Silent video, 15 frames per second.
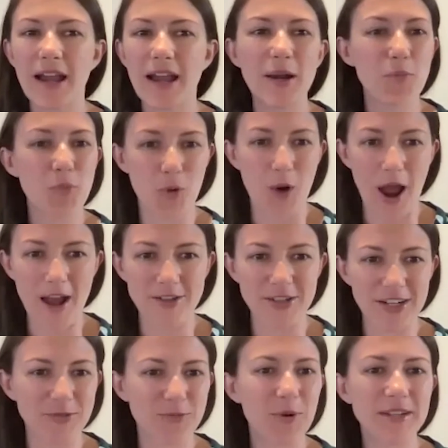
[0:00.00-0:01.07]
kind of
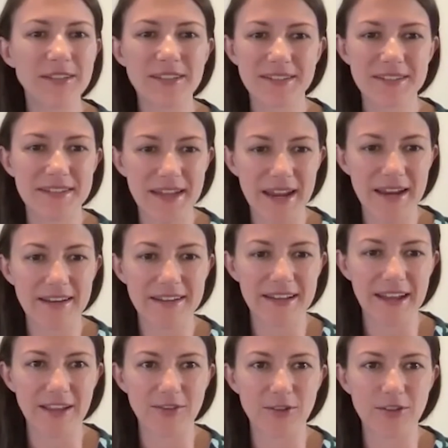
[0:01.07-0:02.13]
projects, what does
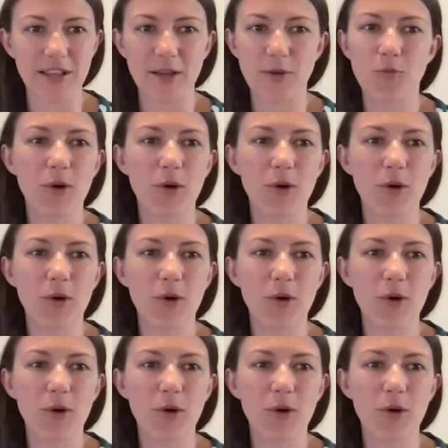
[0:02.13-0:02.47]
day-to-day look like?